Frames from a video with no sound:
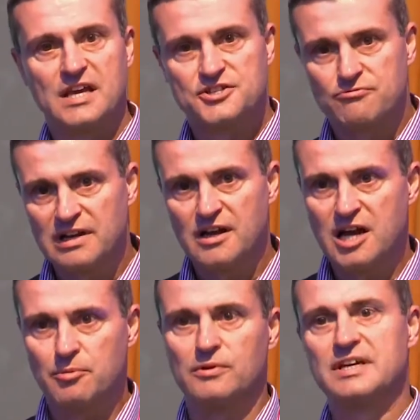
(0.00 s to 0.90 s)
is
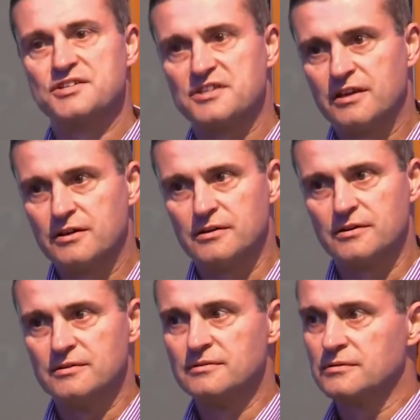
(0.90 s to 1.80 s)
reliable, is
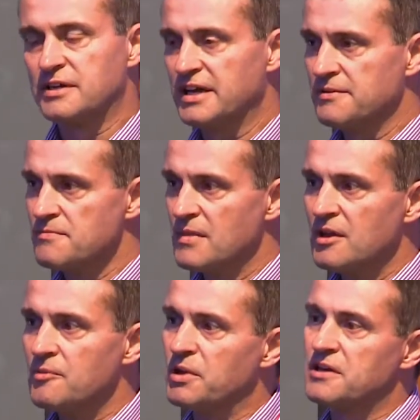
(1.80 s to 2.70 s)
secure, okay?
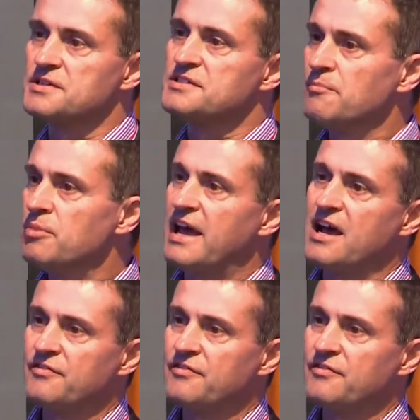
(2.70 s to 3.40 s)
Because simply